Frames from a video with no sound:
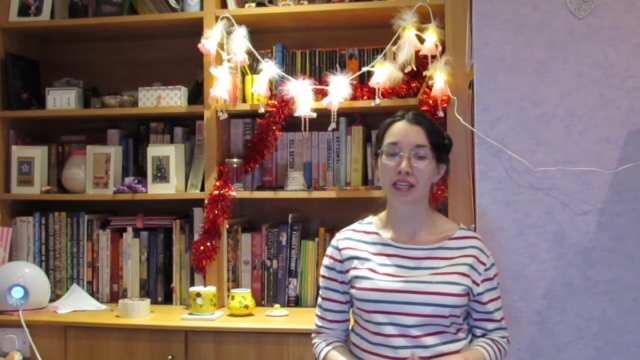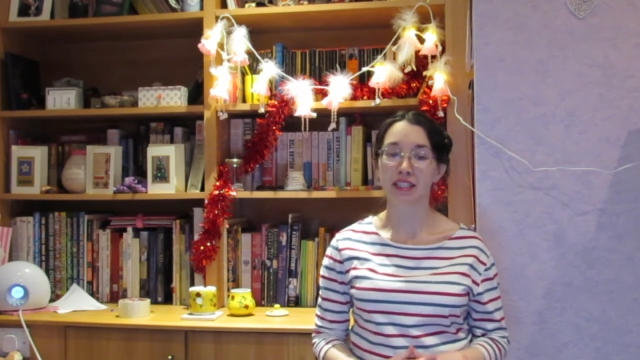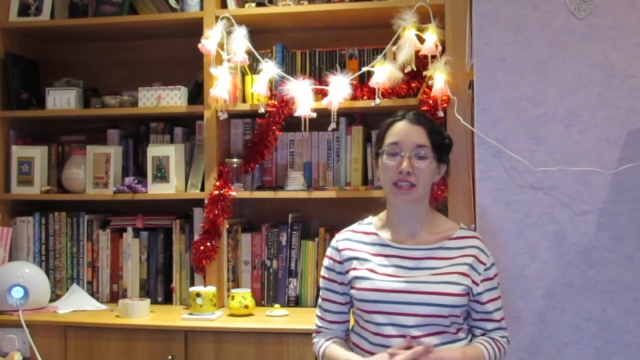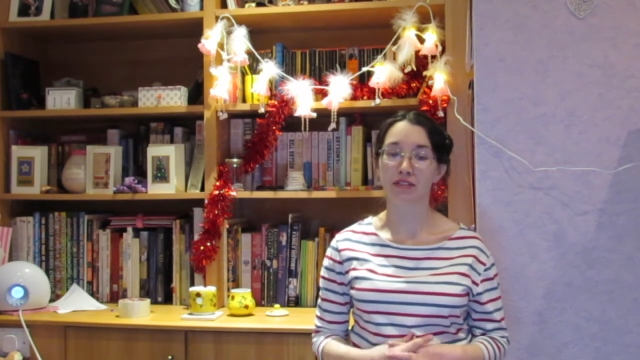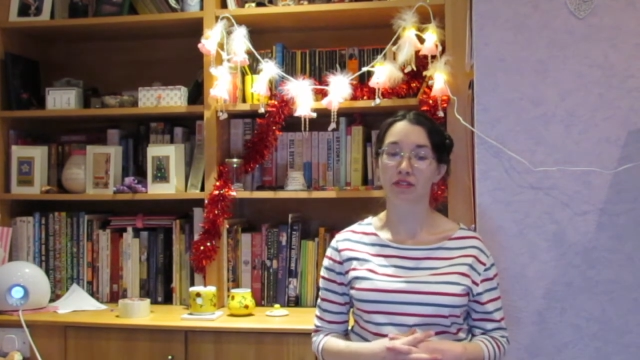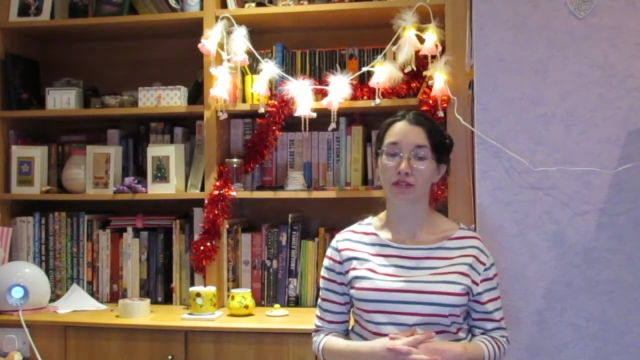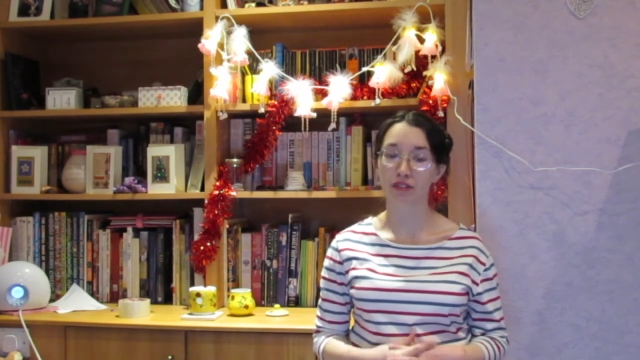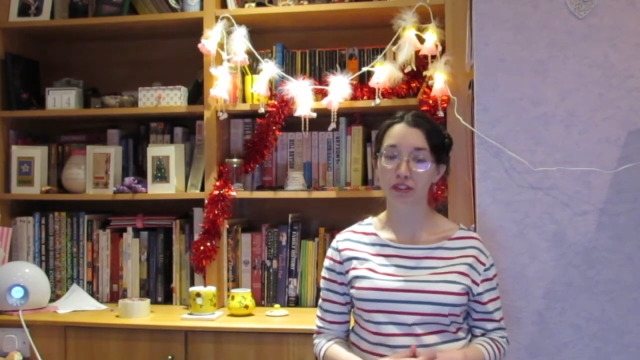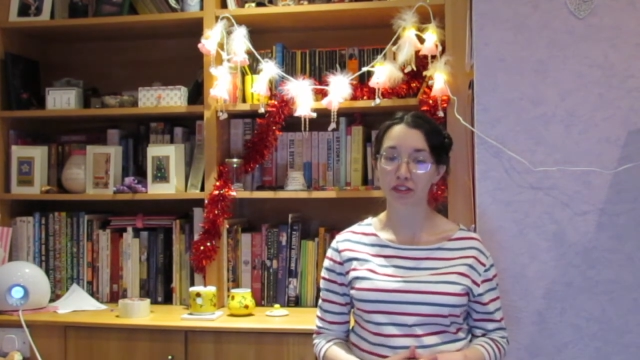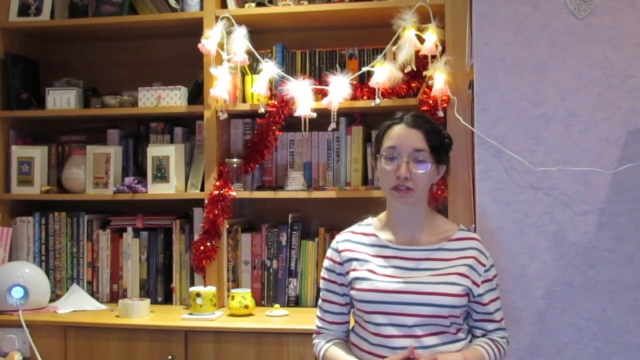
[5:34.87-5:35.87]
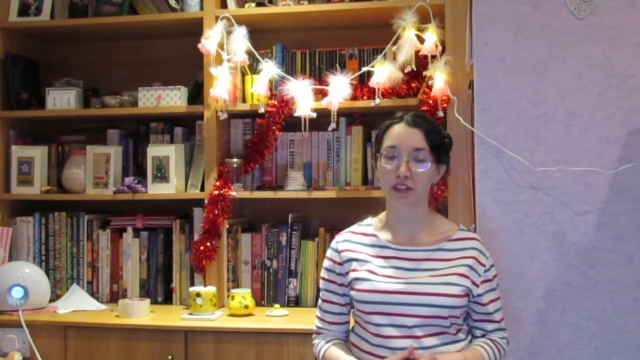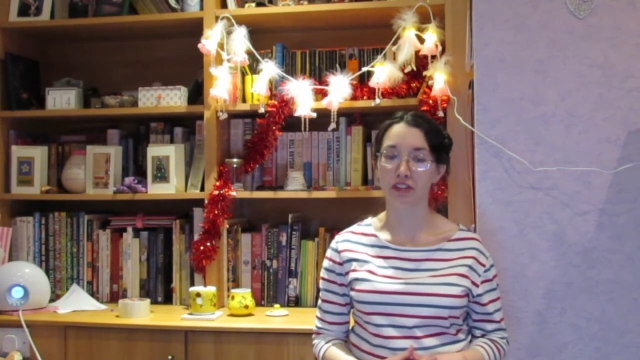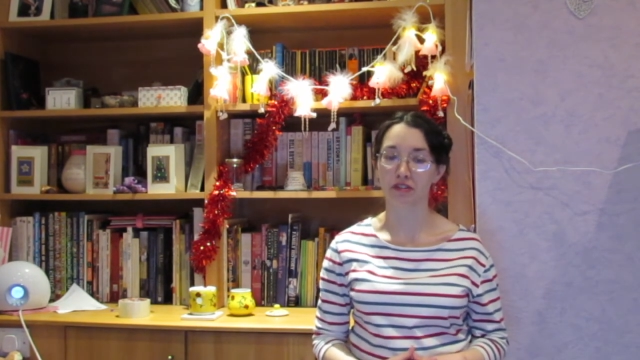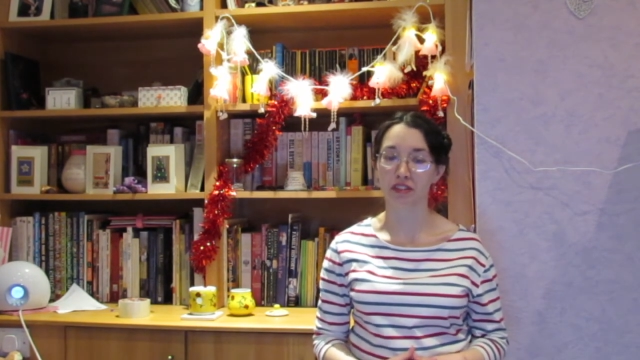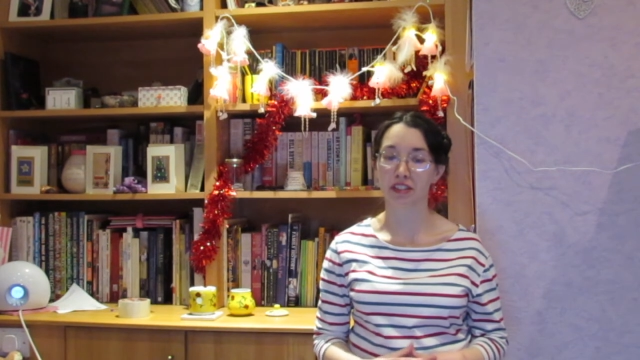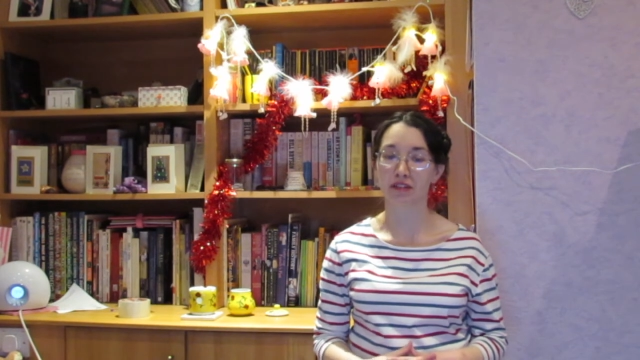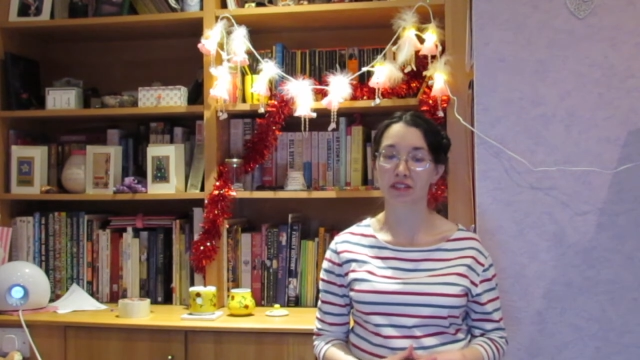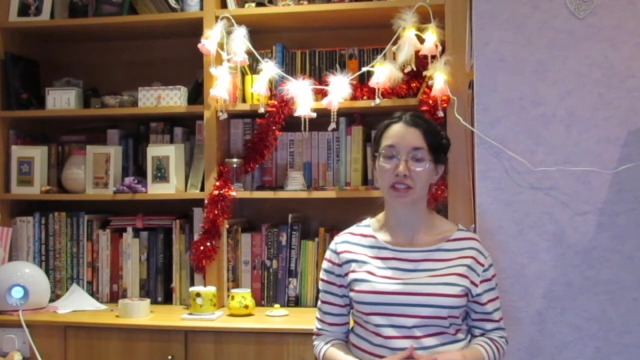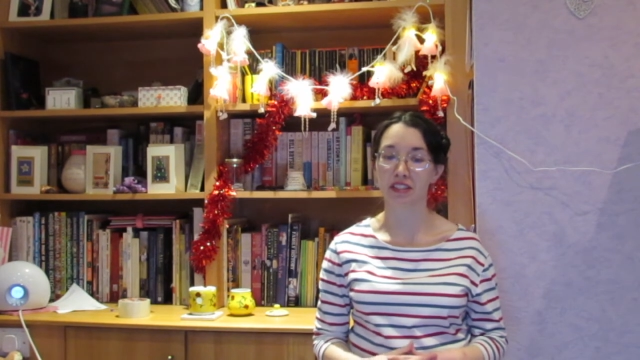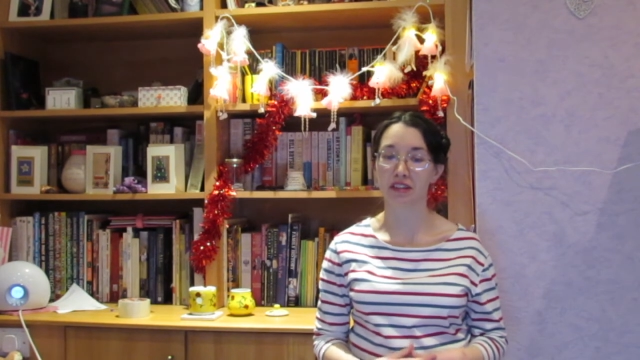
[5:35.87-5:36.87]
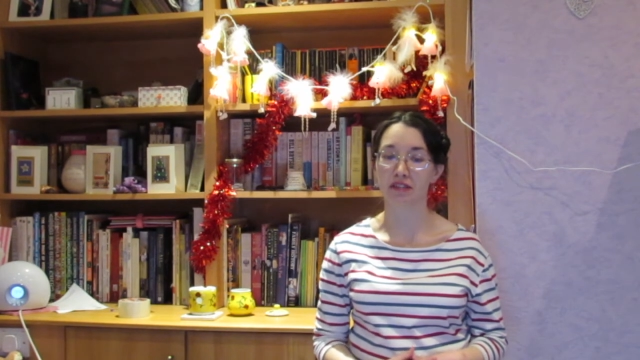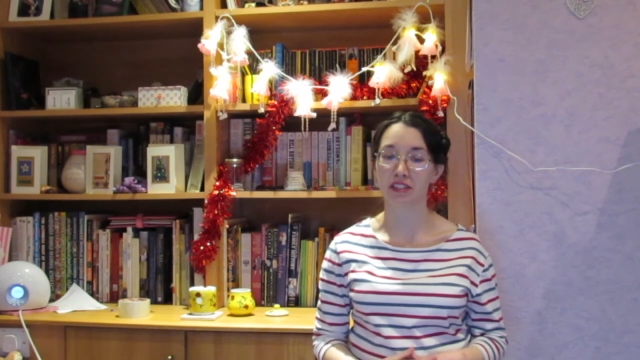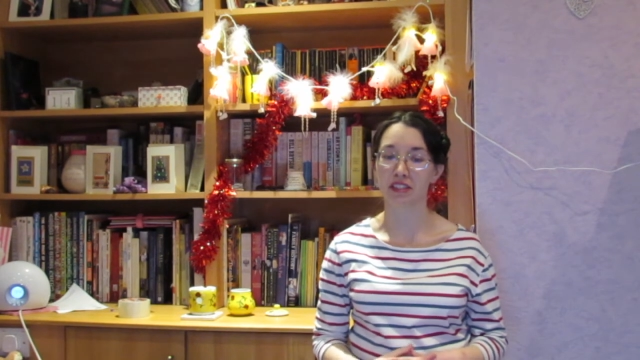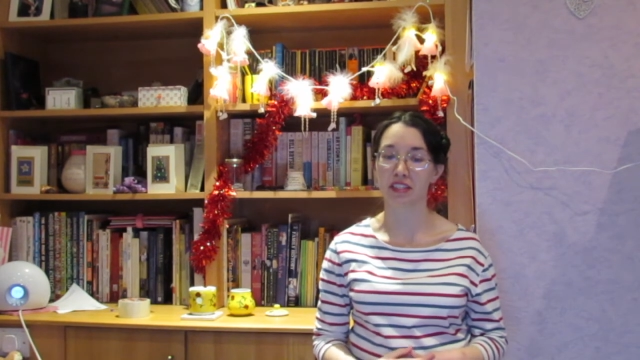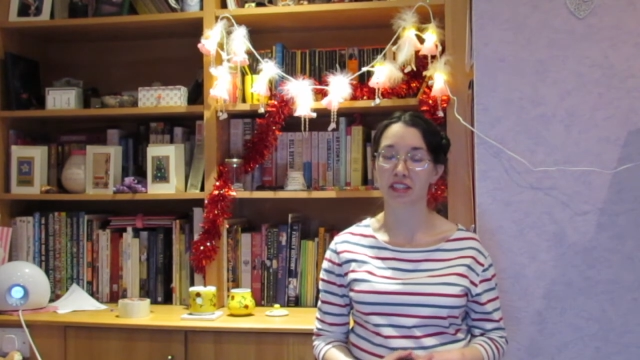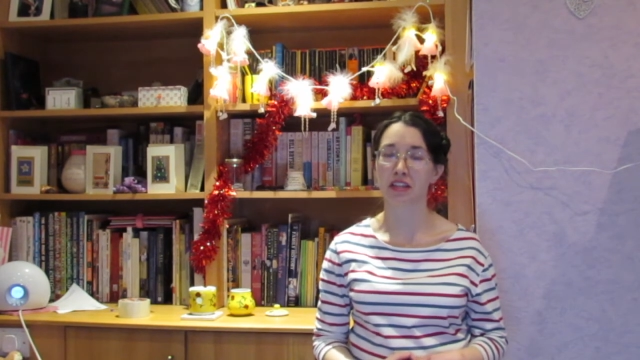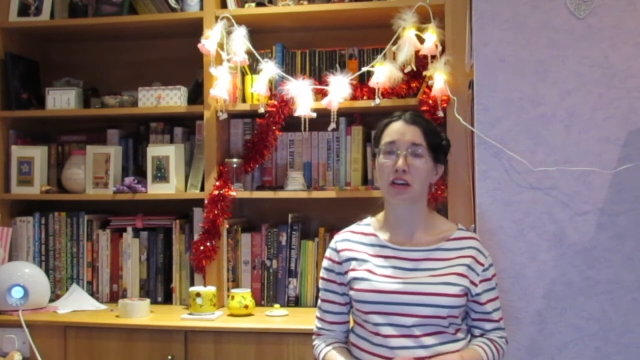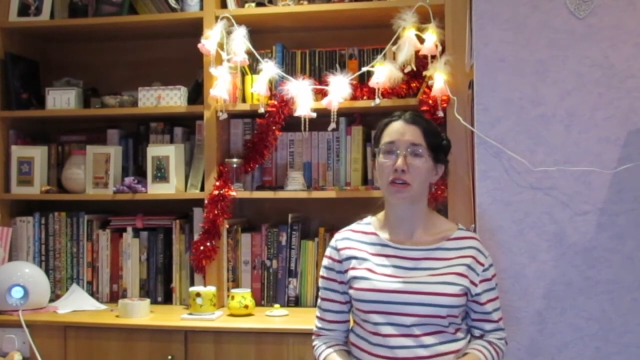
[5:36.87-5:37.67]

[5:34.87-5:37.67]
dates from the 1st of January 1776,